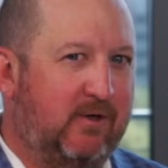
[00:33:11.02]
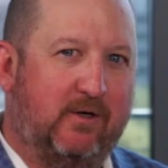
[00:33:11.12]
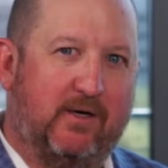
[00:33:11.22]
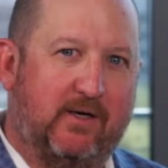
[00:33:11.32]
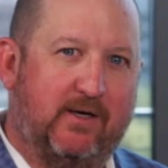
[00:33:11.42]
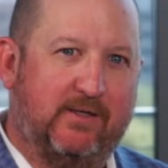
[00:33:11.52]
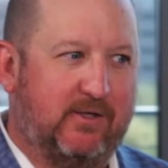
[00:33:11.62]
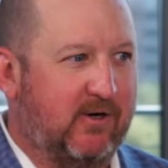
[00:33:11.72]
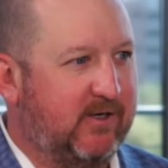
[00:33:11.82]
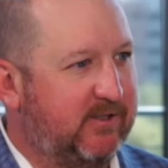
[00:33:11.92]
have uh,
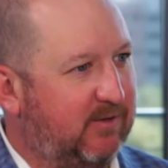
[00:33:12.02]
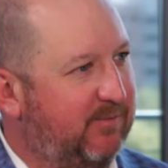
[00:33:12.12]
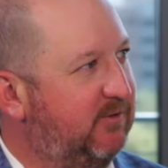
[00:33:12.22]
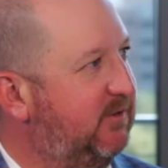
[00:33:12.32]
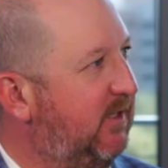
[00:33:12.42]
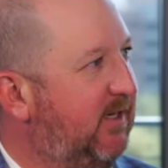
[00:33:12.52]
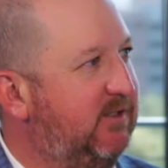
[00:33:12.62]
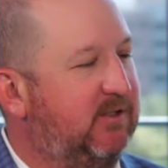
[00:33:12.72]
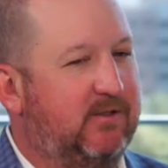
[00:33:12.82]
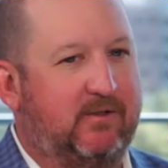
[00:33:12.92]
attorneys on both
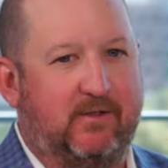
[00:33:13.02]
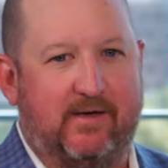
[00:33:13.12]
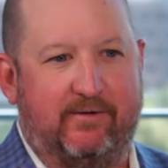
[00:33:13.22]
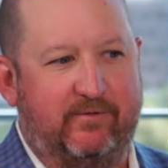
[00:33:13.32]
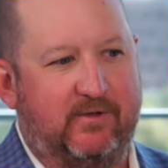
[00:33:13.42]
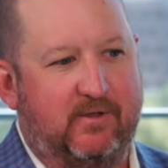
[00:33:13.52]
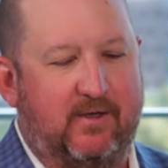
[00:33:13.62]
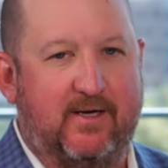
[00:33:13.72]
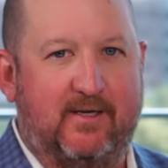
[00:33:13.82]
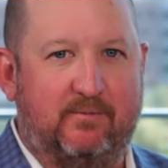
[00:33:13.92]
sides. You you have these
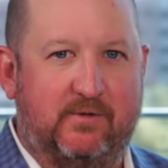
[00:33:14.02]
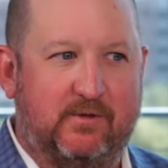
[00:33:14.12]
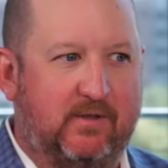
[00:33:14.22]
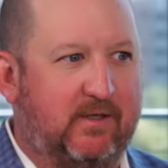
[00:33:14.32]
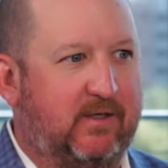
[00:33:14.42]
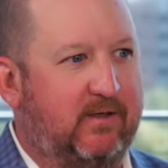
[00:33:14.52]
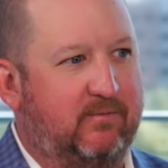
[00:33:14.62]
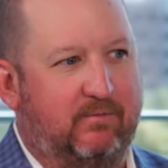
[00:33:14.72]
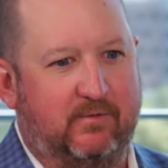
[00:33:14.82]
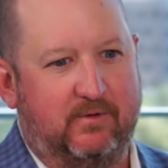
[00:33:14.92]
claims, uh,
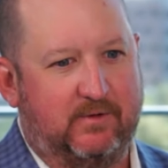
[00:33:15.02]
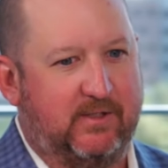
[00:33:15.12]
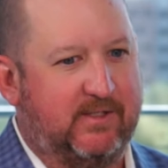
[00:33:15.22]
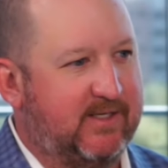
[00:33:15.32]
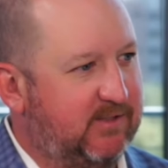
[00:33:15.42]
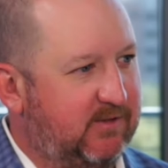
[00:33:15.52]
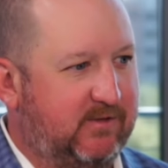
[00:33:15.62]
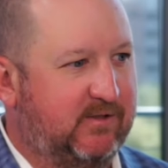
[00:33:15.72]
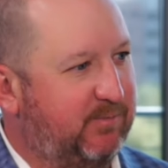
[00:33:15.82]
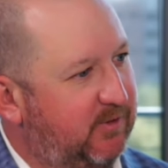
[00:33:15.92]
contested
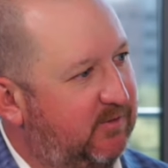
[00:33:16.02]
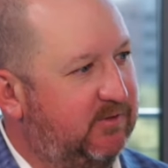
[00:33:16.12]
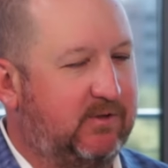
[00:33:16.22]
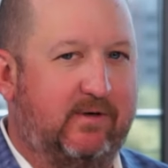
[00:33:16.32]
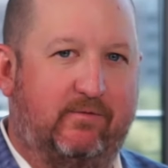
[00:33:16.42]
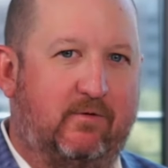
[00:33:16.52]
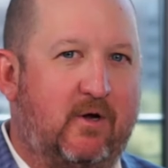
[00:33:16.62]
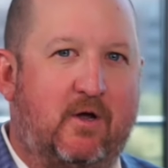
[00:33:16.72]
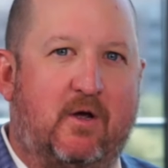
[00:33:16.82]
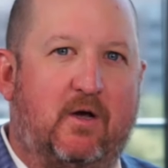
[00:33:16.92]
disputes. You have
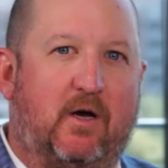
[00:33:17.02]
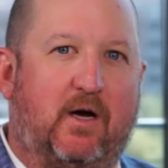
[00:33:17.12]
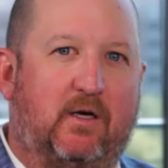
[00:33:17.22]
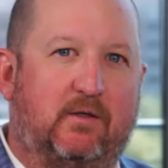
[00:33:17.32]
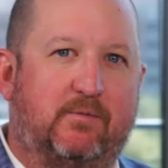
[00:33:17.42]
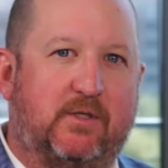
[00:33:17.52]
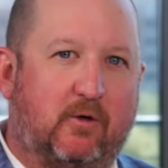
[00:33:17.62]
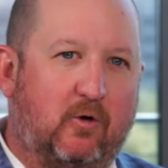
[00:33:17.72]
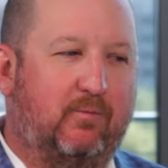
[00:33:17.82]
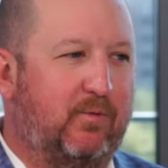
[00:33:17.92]
Uh, I mean, the
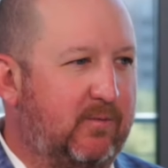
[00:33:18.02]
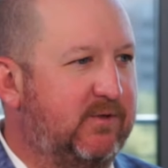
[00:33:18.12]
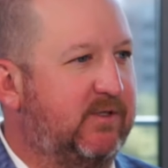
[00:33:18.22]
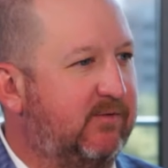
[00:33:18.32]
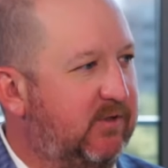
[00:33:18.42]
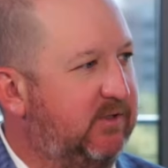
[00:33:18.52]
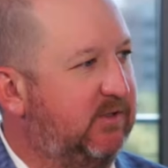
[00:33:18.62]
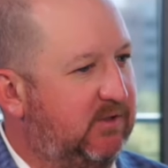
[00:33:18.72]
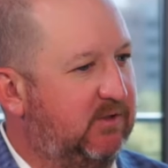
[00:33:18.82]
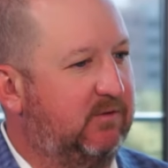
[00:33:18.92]
whole purpose of it is
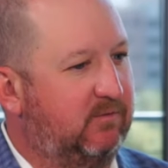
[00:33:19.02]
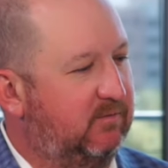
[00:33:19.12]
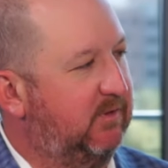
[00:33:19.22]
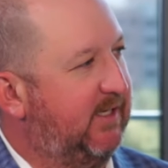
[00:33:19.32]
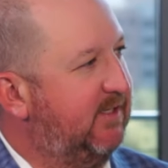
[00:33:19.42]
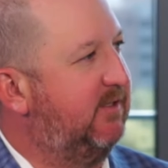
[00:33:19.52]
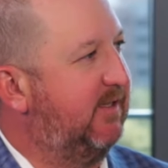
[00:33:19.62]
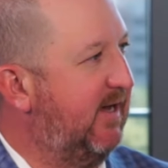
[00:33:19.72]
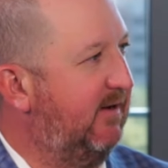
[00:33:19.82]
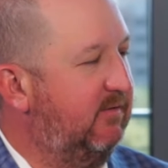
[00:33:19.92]
to get to
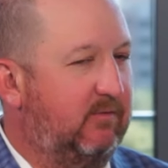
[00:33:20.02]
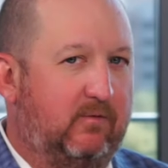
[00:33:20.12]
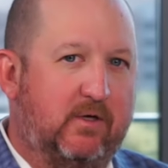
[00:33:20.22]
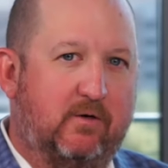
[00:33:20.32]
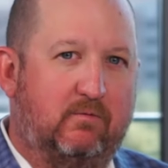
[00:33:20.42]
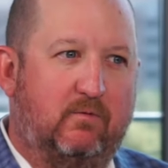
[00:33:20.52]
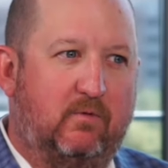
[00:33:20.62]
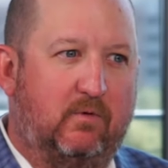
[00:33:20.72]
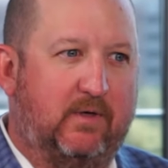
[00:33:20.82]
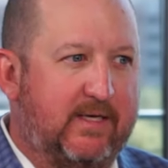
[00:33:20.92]
that, you know,
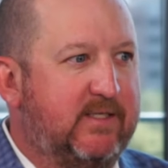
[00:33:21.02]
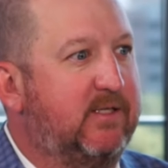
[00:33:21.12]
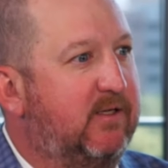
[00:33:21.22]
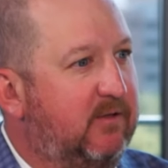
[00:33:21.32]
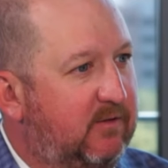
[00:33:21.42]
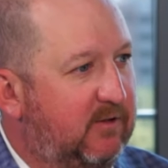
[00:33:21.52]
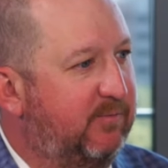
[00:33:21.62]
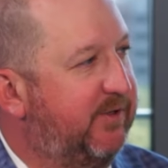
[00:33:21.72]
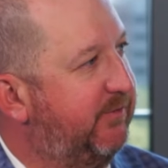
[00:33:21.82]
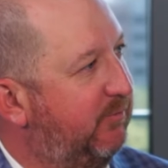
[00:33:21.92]
is it
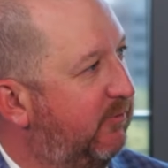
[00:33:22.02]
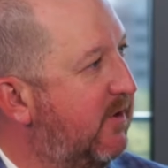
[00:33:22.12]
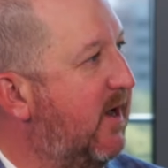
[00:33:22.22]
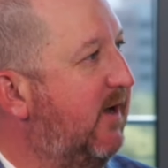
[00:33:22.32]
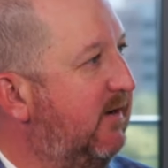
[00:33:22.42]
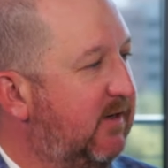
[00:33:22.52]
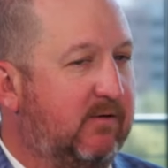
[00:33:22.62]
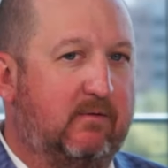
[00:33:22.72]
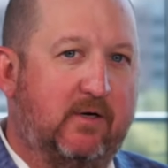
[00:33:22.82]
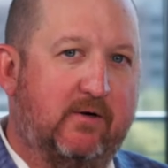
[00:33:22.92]
compensable or not?
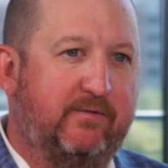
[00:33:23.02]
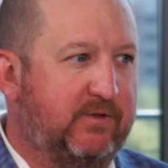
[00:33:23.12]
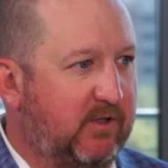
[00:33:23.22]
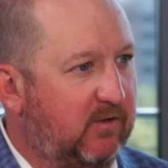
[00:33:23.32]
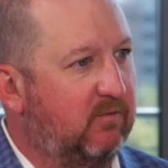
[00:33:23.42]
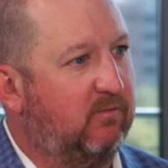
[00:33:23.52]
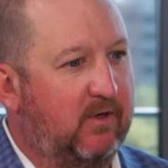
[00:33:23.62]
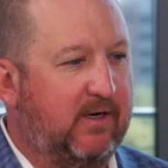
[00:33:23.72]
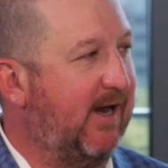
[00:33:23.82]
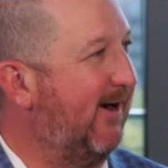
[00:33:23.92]
And, you know, if so,
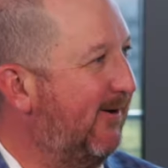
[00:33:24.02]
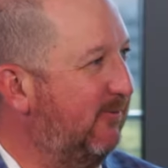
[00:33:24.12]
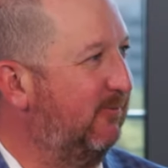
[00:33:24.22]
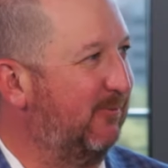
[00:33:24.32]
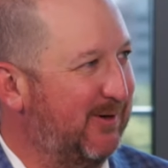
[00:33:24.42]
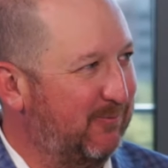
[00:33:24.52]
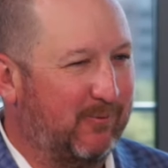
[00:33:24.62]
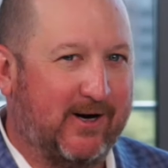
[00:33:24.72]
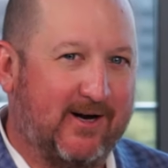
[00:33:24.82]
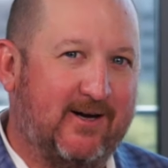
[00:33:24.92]
what, how, when, and
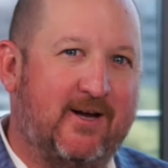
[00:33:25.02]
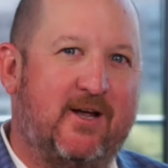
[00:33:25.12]
why?